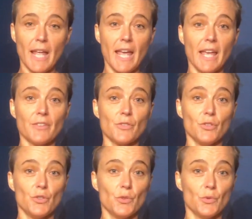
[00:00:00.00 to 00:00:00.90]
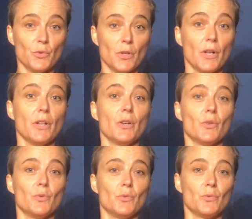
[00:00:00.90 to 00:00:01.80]
And you
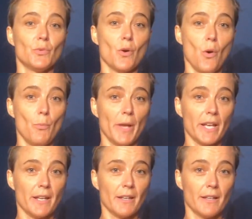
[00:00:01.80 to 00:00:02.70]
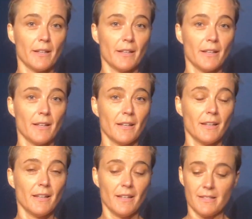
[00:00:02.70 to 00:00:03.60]
open.
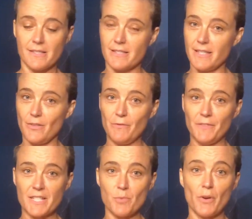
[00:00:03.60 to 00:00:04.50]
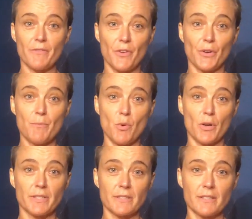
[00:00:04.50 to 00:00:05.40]
Still fixed point, very
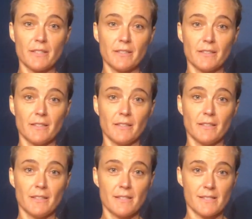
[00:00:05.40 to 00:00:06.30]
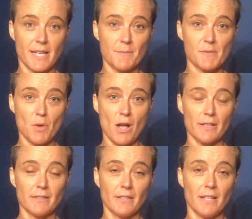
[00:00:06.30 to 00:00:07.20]
important. Same spot.
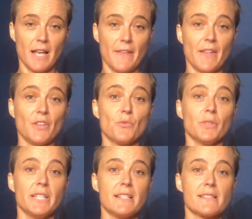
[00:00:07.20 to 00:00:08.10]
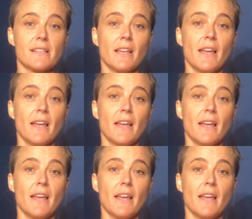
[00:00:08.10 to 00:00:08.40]
And then you release,